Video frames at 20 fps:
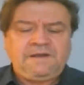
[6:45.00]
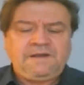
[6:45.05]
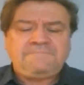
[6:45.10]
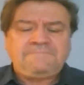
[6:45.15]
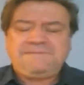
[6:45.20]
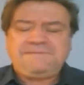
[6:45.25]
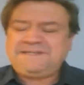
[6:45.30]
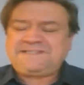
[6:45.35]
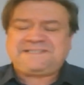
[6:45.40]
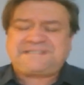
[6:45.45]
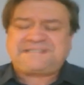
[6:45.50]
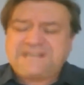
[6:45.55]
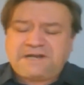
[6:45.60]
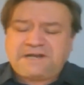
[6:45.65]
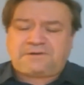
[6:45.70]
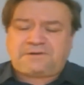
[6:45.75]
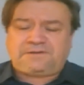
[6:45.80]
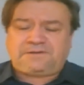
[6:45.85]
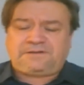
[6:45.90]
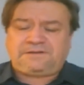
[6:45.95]
"Be
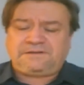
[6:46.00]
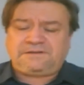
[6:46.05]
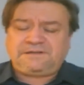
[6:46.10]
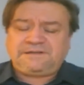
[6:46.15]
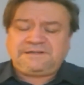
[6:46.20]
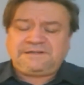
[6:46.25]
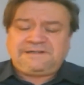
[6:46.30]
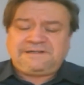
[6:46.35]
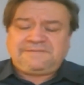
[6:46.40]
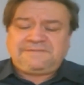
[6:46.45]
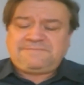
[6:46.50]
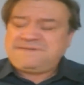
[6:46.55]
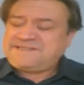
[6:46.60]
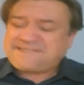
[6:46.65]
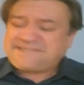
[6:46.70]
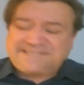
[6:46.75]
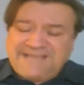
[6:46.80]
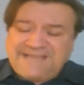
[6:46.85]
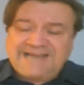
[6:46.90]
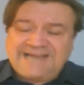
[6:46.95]
still! Be
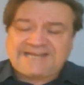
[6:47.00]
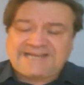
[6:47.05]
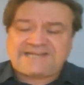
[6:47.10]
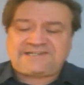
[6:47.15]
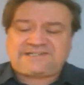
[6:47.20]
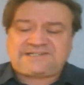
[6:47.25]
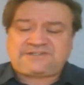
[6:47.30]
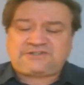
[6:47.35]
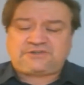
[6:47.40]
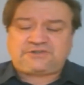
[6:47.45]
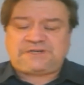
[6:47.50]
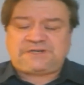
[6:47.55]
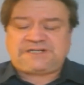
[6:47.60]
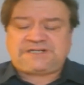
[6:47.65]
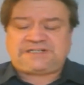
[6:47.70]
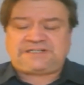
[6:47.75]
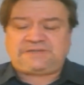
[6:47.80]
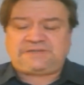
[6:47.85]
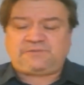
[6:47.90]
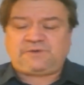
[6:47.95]
silent!"
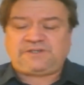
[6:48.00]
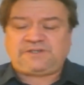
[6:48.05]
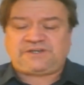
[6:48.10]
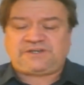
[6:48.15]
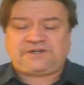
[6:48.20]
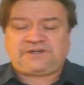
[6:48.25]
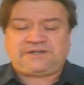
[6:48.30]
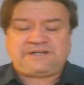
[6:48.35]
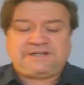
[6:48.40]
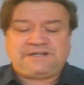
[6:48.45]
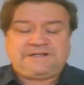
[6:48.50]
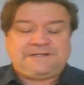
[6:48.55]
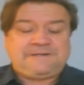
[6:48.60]
shrieked the wizard.